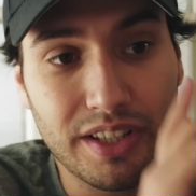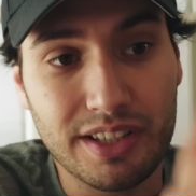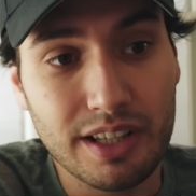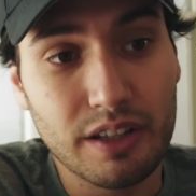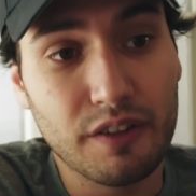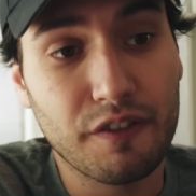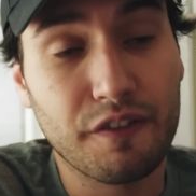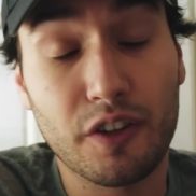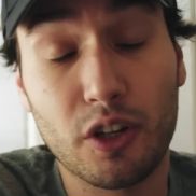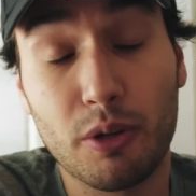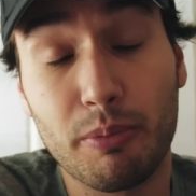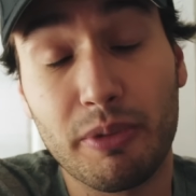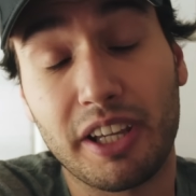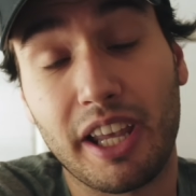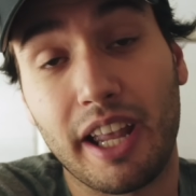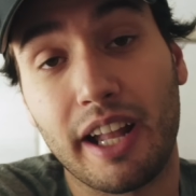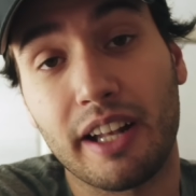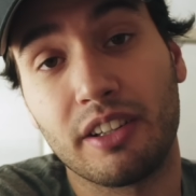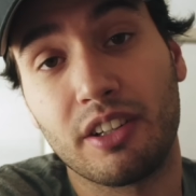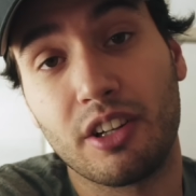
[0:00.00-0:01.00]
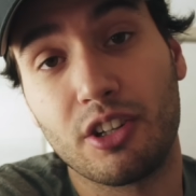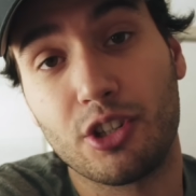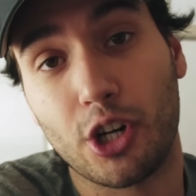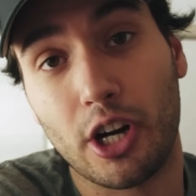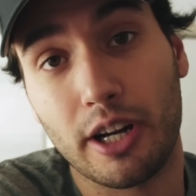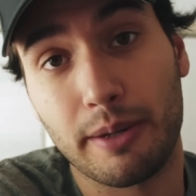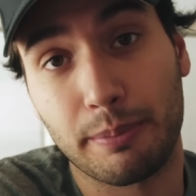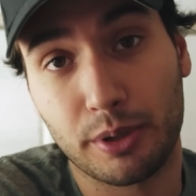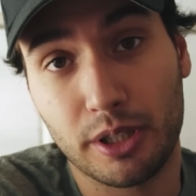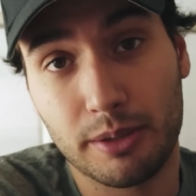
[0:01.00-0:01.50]
did film the Canada
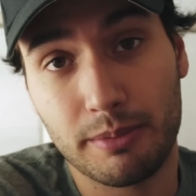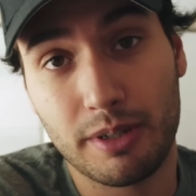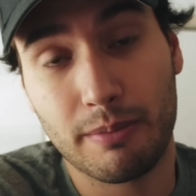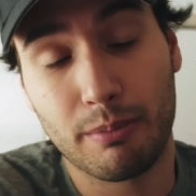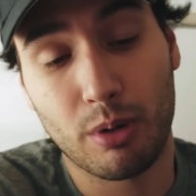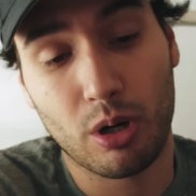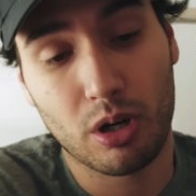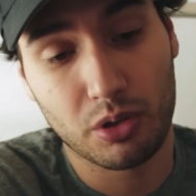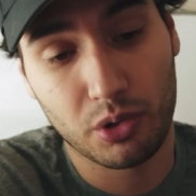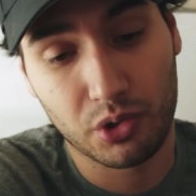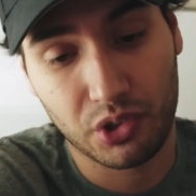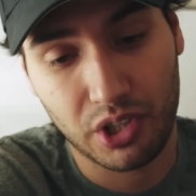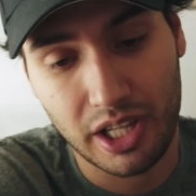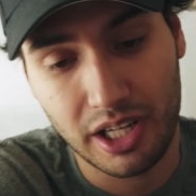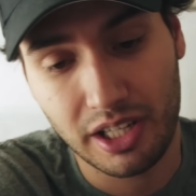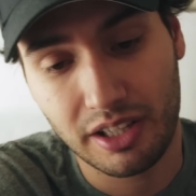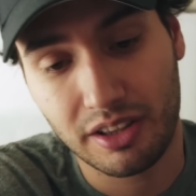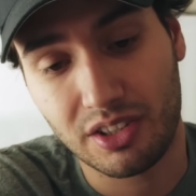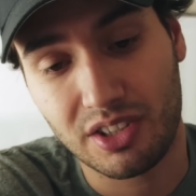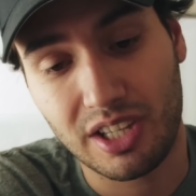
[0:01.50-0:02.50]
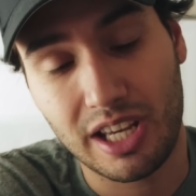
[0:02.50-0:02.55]
Dry premium bottles hitting the